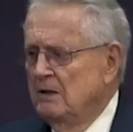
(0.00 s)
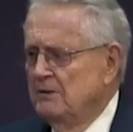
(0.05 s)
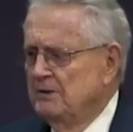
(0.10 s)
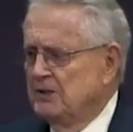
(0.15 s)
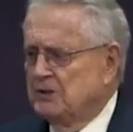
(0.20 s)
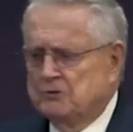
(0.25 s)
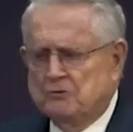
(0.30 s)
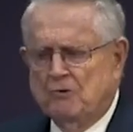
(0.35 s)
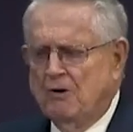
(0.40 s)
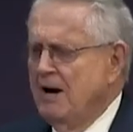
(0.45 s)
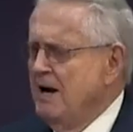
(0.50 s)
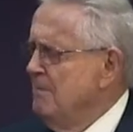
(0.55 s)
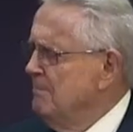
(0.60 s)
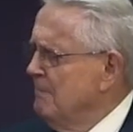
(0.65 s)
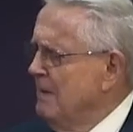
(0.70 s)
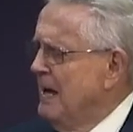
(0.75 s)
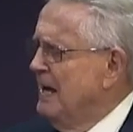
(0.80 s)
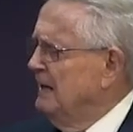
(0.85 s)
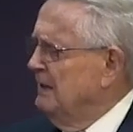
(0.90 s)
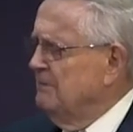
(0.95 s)
This great
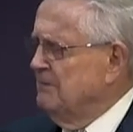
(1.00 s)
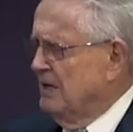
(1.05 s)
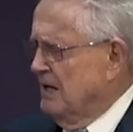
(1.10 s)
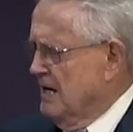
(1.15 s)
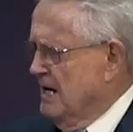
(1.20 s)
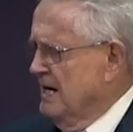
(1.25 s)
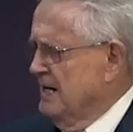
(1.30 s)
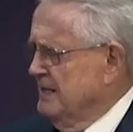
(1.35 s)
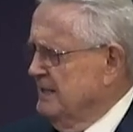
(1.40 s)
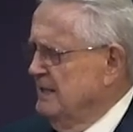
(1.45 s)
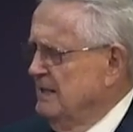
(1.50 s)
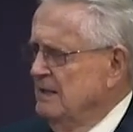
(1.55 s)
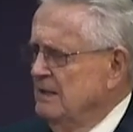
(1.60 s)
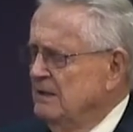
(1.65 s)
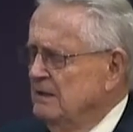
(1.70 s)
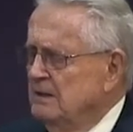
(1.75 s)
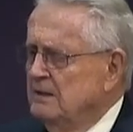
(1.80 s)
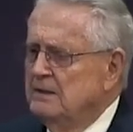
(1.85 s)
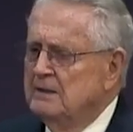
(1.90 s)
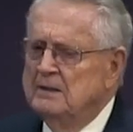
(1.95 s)
man of God
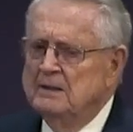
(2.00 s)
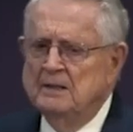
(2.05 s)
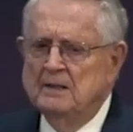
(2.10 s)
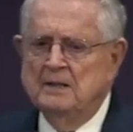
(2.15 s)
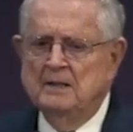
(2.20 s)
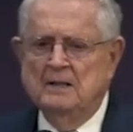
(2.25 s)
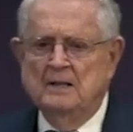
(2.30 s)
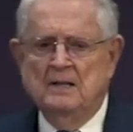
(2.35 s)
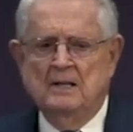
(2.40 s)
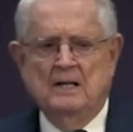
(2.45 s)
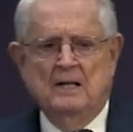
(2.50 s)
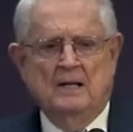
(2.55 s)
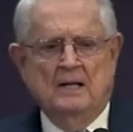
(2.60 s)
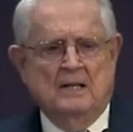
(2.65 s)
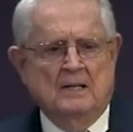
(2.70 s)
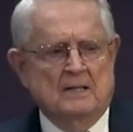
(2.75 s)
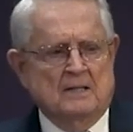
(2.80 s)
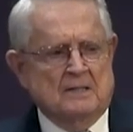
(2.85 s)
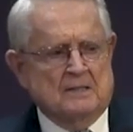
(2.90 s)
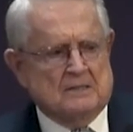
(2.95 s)

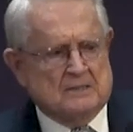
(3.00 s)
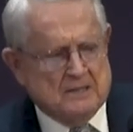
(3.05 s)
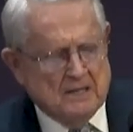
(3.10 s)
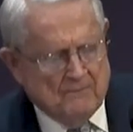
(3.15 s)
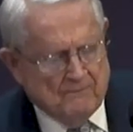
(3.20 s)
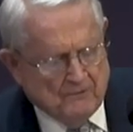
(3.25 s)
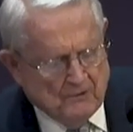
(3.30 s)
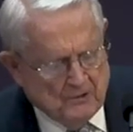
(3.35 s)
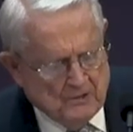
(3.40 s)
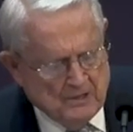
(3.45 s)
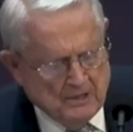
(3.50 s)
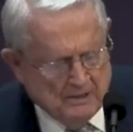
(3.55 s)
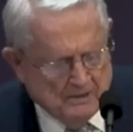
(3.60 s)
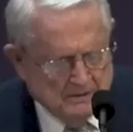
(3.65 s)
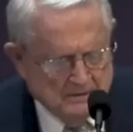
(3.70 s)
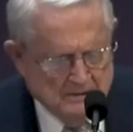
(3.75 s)
suffered